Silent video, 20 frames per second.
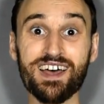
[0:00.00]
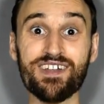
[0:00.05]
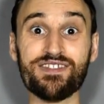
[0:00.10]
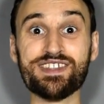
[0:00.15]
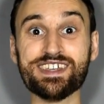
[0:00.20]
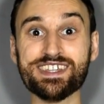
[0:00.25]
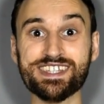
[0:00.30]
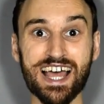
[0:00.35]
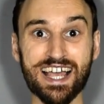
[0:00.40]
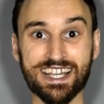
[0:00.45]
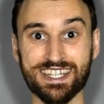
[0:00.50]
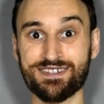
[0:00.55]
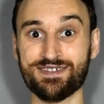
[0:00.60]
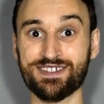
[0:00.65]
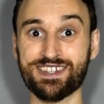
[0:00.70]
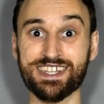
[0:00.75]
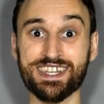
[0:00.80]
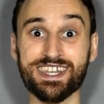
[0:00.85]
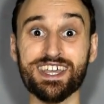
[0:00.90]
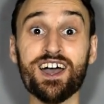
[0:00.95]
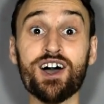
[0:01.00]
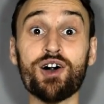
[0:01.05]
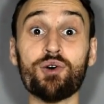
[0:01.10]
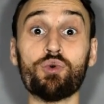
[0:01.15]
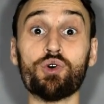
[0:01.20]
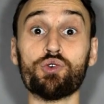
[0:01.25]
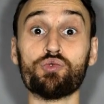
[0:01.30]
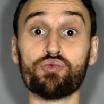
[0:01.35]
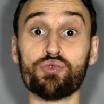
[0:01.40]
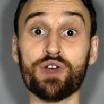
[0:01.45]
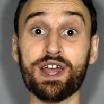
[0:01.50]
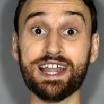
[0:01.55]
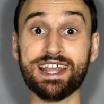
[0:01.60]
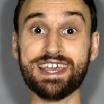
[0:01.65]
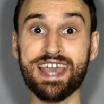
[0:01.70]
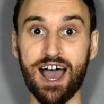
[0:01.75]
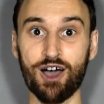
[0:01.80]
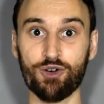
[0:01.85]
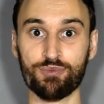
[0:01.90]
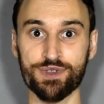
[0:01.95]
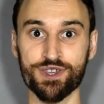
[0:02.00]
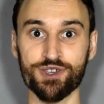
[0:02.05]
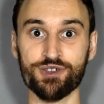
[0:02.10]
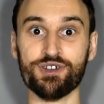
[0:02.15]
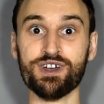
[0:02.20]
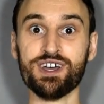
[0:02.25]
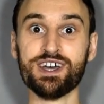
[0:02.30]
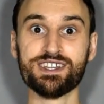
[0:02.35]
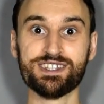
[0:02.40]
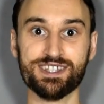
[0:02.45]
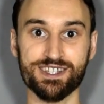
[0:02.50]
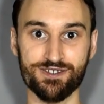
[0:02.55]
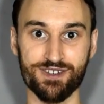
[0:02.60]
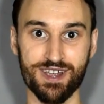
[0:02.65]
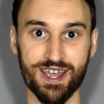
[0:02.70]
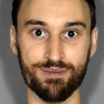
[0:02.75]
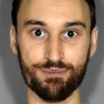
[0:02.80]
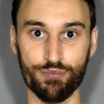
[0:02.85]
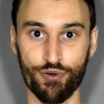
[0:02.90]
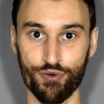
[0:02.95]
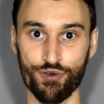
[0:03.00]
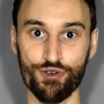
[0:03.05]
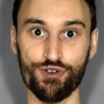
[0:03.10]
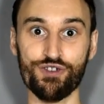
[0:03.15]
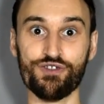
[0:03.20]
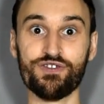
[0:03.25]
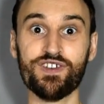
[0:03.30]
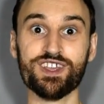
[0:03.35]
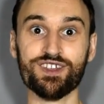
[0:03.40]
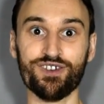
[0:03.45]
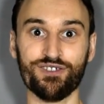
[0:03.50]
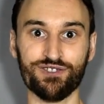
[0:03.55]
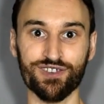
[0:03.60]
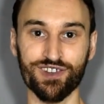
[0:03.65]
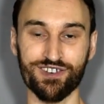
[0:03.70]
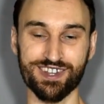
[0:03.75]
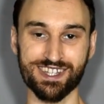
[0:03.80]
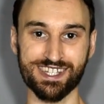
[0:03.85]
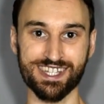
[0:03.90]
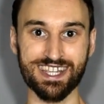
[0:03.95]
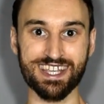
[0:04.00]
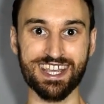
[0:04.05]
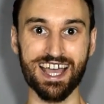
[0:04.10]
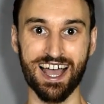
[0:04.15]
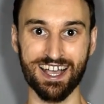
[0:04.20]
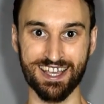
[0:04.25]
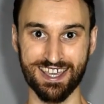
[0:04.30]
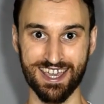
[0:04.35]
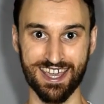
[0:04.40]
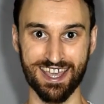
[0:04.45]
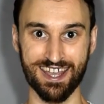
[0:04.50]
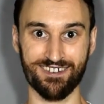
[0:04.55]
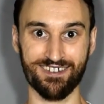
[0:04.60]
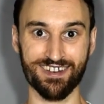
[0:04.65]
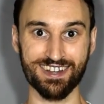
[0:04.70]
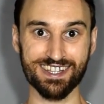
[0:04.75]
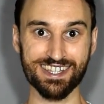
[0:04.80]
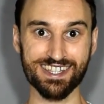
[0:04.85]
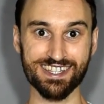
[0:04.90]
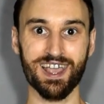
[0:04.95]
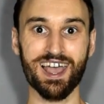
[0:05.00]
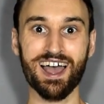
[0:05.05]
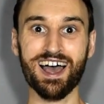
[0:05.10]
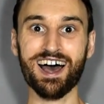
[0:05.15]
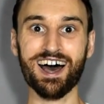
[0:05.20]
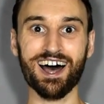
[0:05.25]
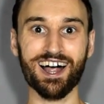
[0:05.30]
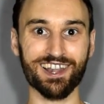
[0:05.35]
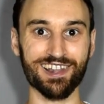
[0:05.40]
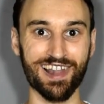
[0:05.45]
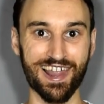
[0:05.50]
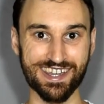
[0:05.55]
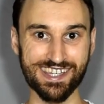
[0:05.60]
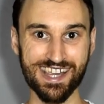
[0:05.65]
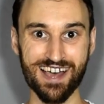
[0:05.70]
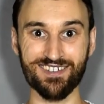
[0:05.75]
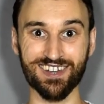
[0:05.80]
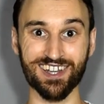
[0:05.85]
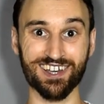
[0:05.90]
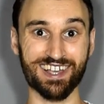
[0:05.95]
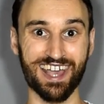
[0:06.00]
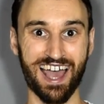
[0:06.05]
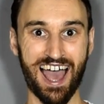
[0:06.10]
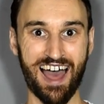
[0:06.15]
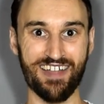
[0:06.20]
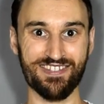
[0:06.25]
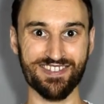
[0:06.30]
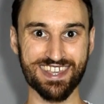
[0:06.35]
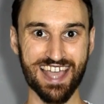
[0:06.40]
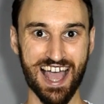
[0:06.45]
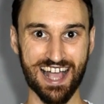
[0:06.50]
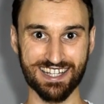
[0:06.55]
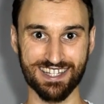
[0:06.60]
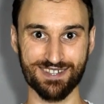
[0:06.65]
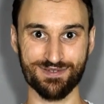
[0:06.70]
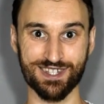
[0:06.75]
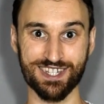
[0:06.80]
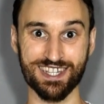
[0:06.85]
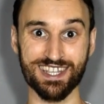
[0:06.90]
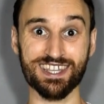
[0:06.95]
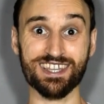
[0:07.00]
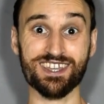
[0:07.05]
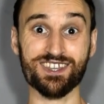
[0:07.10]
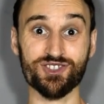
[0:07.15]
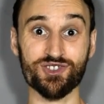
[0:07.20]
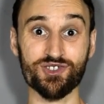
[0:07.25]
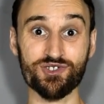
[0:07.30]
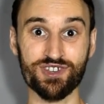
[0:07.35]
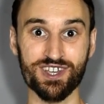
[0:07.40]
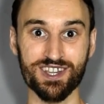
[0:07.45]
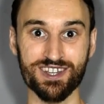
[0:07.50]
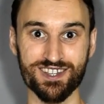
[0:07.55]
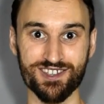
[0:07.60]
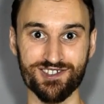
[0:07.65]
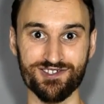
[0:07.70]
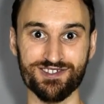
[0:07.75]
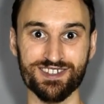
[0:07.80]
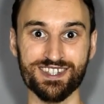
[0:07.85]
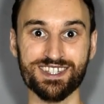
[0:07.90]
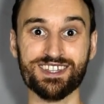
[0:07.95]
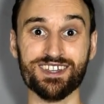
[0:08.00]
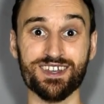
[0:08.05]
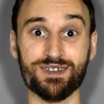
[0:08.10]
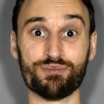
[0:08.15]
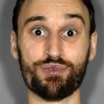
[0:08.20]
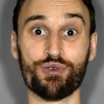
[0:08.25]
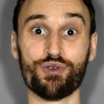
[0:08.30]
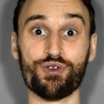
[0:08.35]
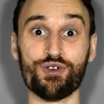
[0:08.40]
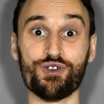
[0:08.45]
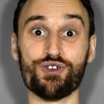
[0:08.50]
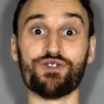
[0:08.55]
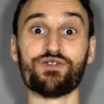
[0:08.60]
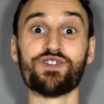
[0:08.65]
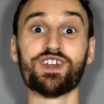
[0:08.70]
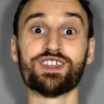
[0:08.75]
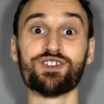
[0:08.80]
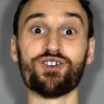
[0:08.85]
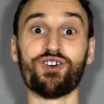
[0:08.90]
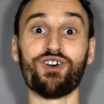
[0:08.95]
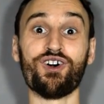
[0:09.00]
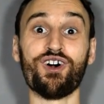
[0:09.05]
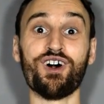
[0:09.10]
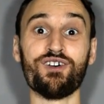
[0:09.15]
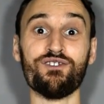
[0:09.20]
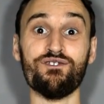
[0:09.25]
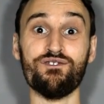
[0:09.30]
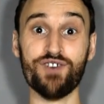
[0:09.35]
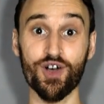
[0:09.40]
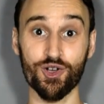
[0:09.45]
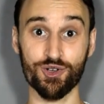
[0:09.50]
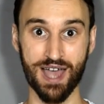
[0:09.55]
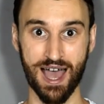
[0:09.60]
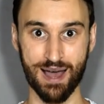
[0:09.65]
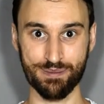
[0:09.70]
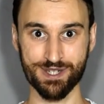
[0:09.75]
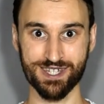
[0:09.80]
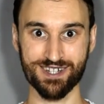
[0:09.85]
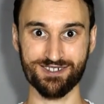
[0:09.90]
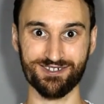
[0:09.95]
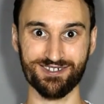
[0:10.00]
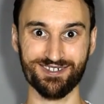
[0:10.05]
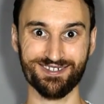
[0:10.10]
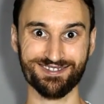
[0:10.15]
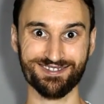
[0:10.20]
This activity will really help you to improve your fluency and coherence. Let's have a look at the activity you can use to improve your vocab score.